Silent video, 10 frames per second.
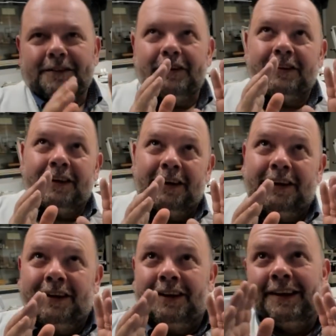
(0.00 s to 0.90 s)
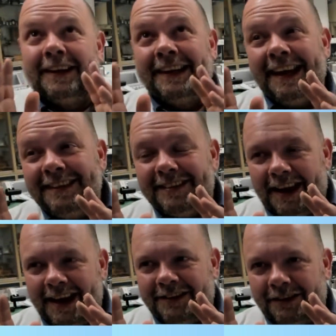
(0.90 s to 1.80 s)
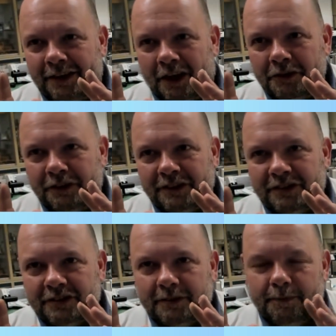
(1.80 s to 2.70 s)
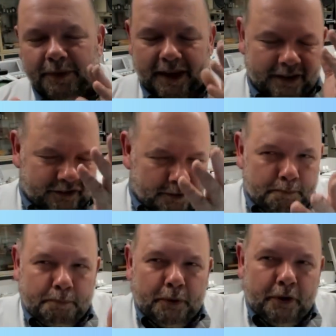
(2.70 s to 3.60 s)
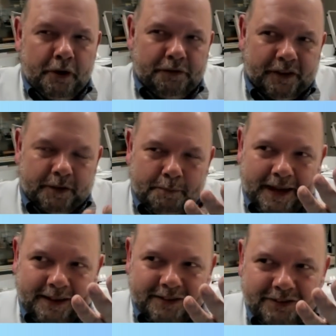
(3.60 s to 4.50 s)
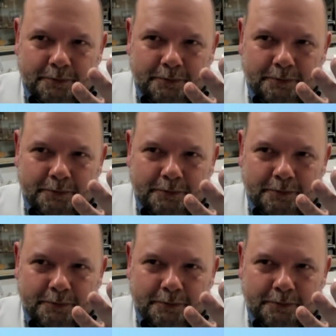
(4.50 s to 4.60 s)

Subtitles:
the late 1800s is the perfect balance